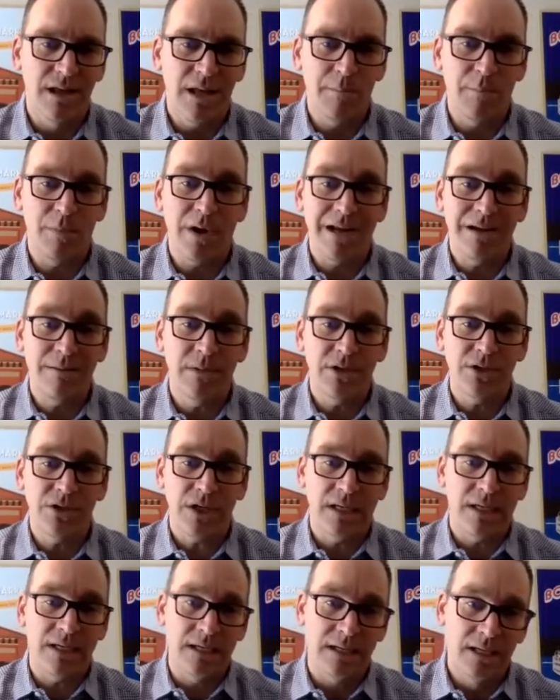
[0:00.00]
Brighton,
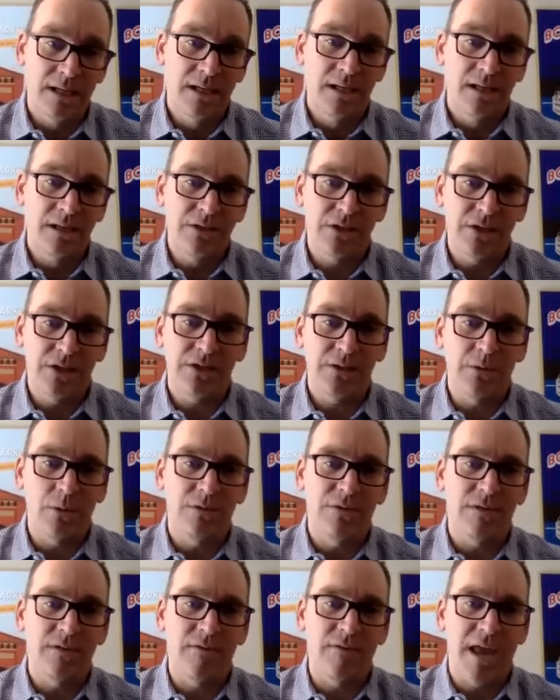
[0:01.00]
Michigan, just
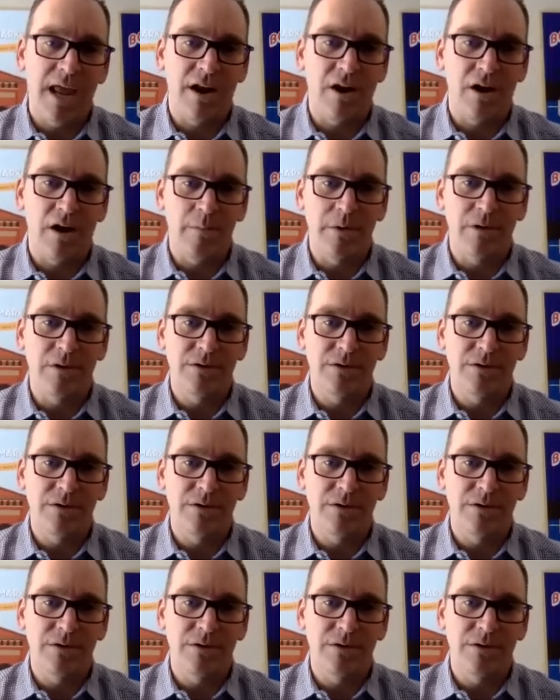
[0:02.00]
north of Ann Arbor.